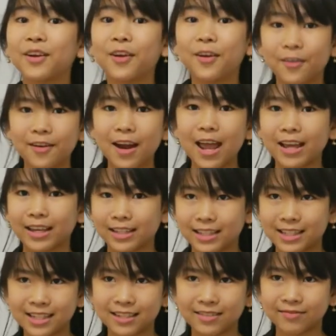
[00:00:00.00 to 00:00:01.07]

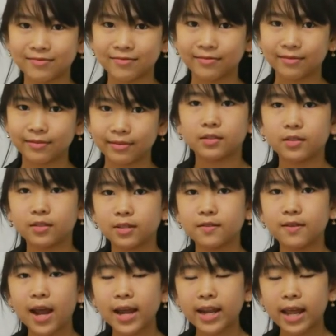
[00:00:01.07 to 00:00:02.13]
Correct. So
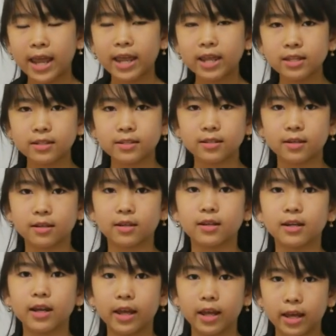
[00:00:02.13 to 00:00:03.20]
the right
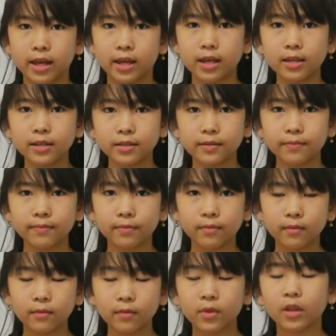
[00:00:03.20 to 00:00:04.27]
answer is
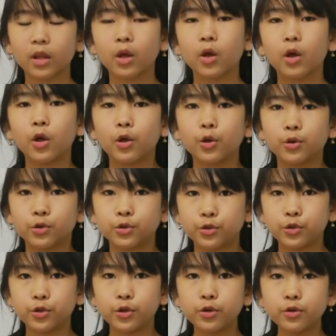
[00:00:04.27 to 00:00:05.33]

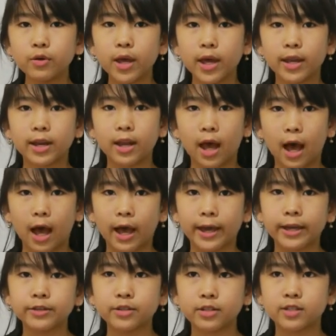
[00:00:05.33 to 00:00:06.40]
you and
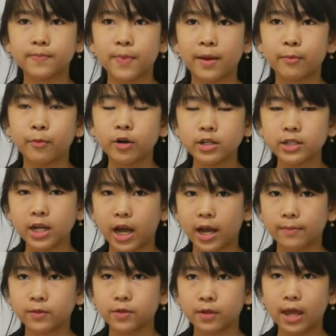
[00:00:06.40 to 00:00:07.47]
I should spend more
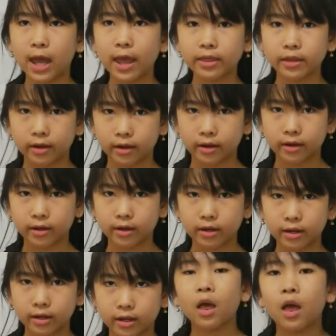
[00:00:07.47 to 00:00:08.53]
time together.
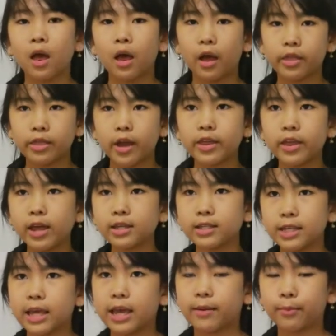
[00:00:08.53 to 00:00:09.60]
Another
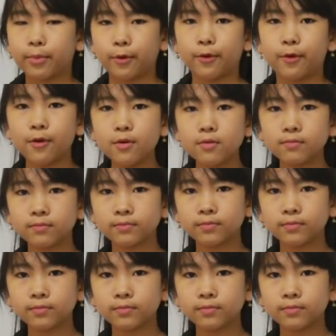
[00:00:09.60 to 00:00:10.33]
example,